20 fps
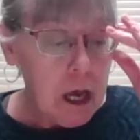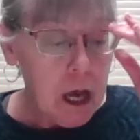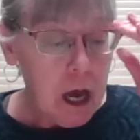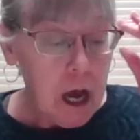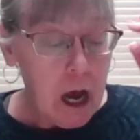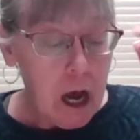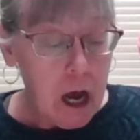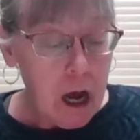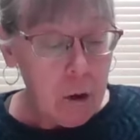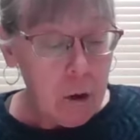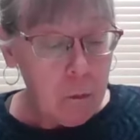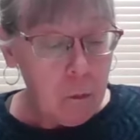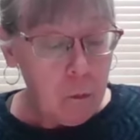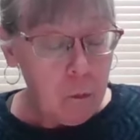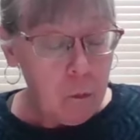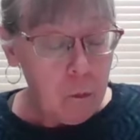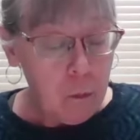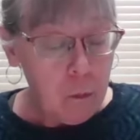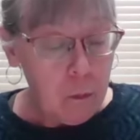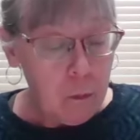uh,
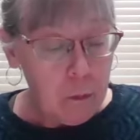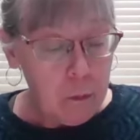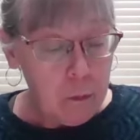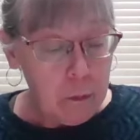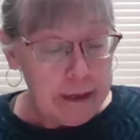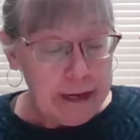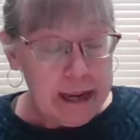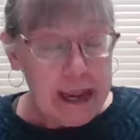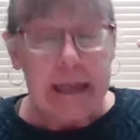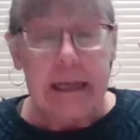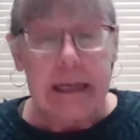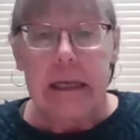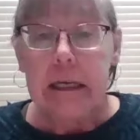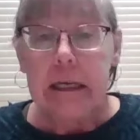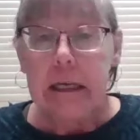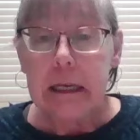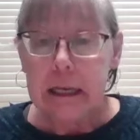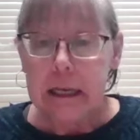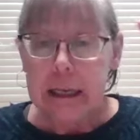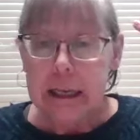get
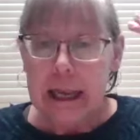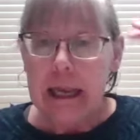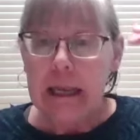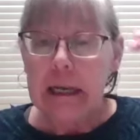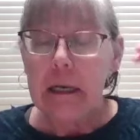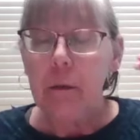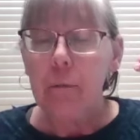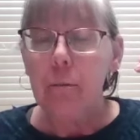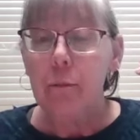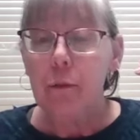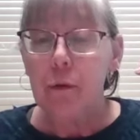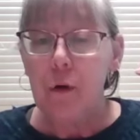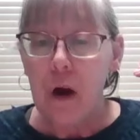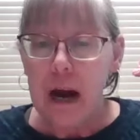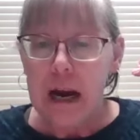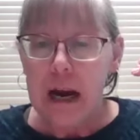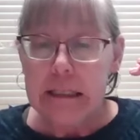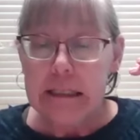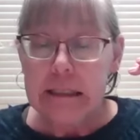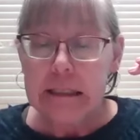get
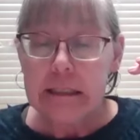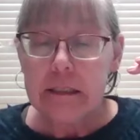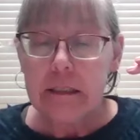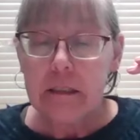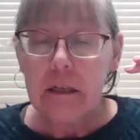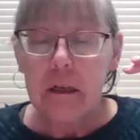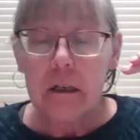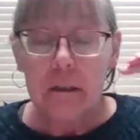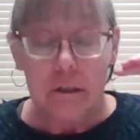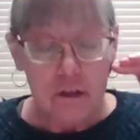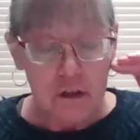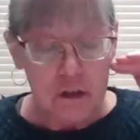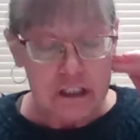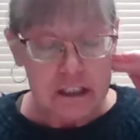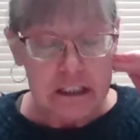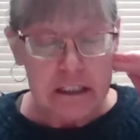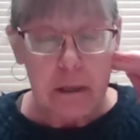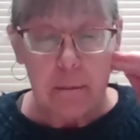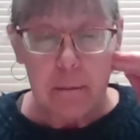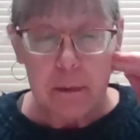impressed on your
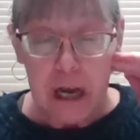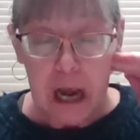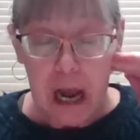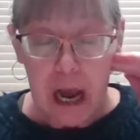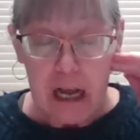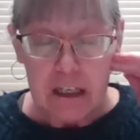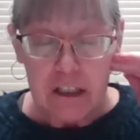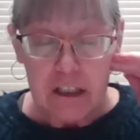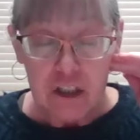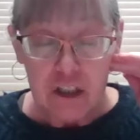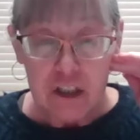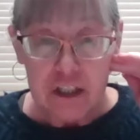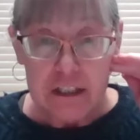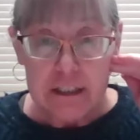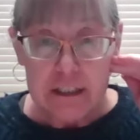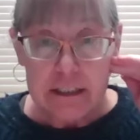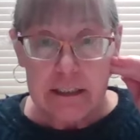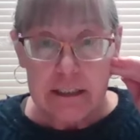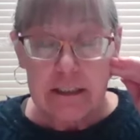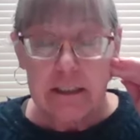
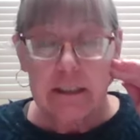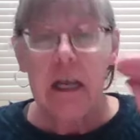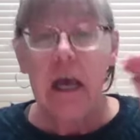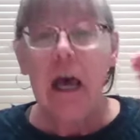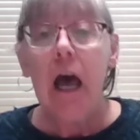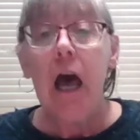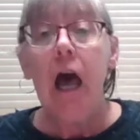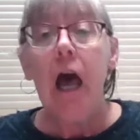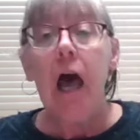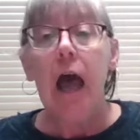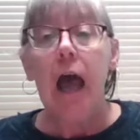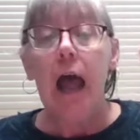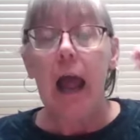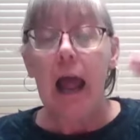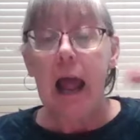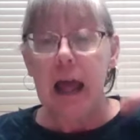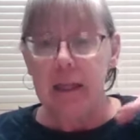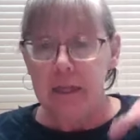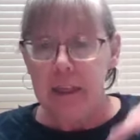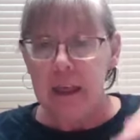subconscious,
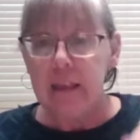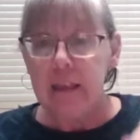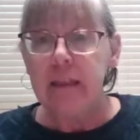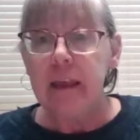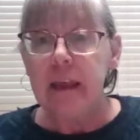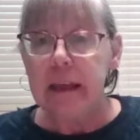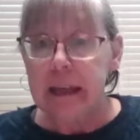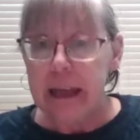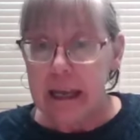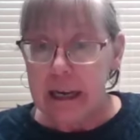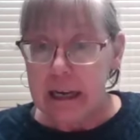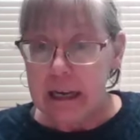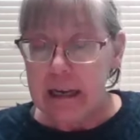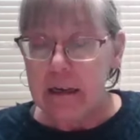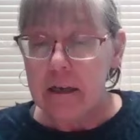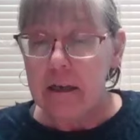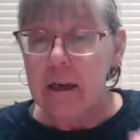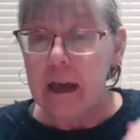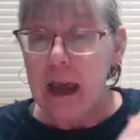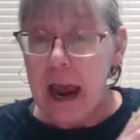and then they get
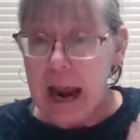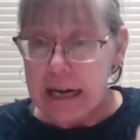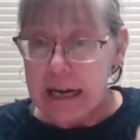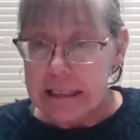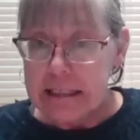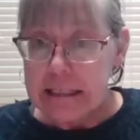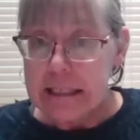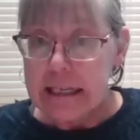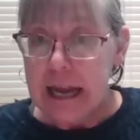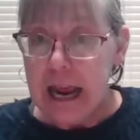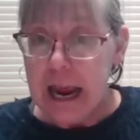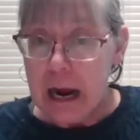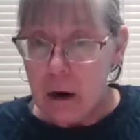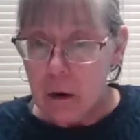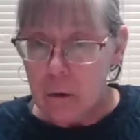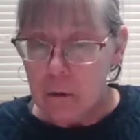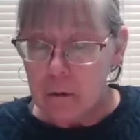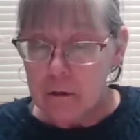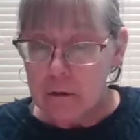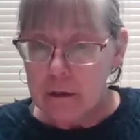acted
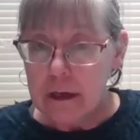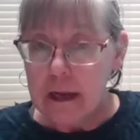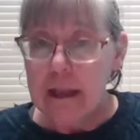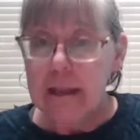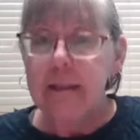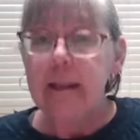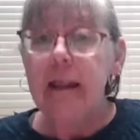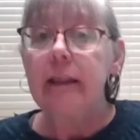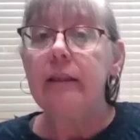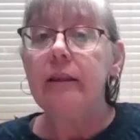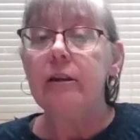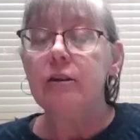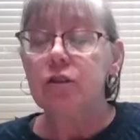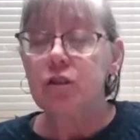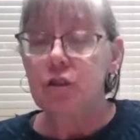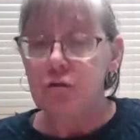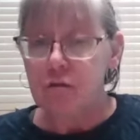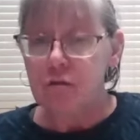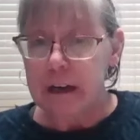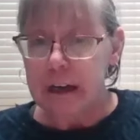out, and then there's
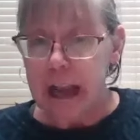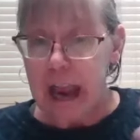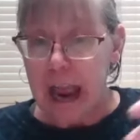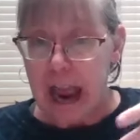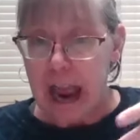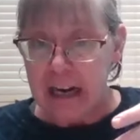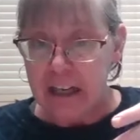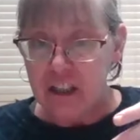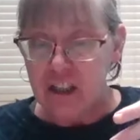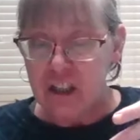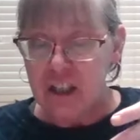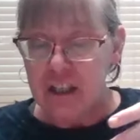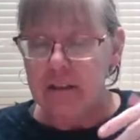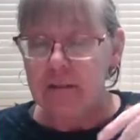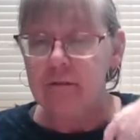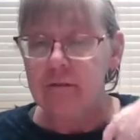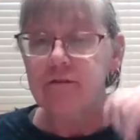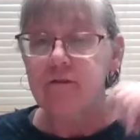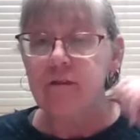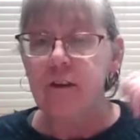a
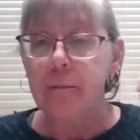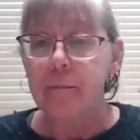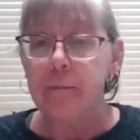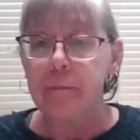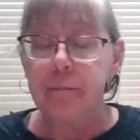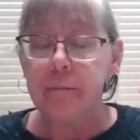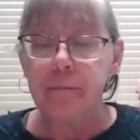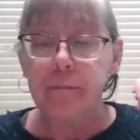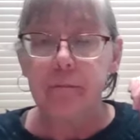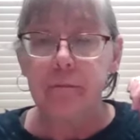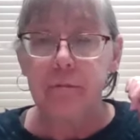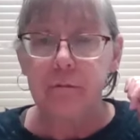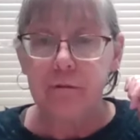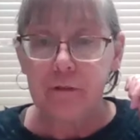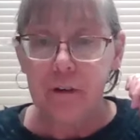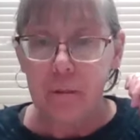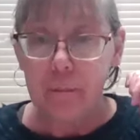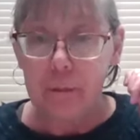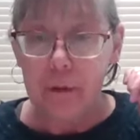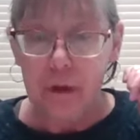reaction from
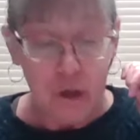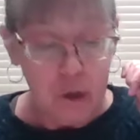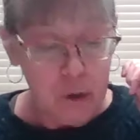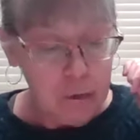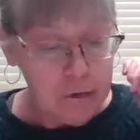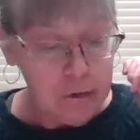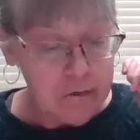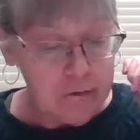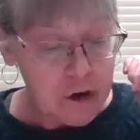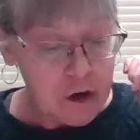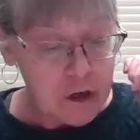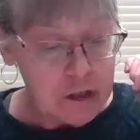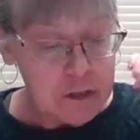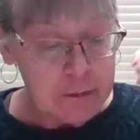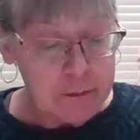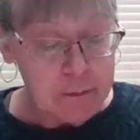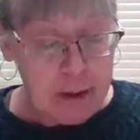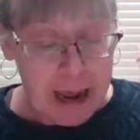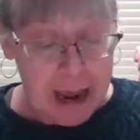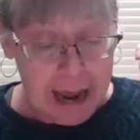the universe
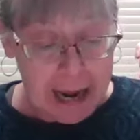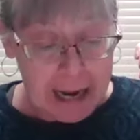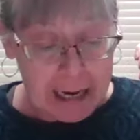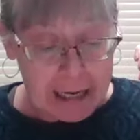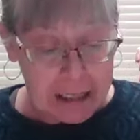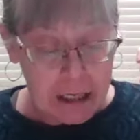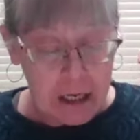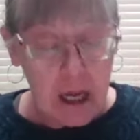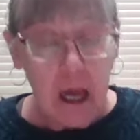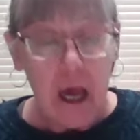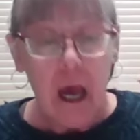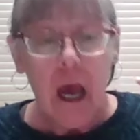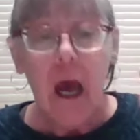back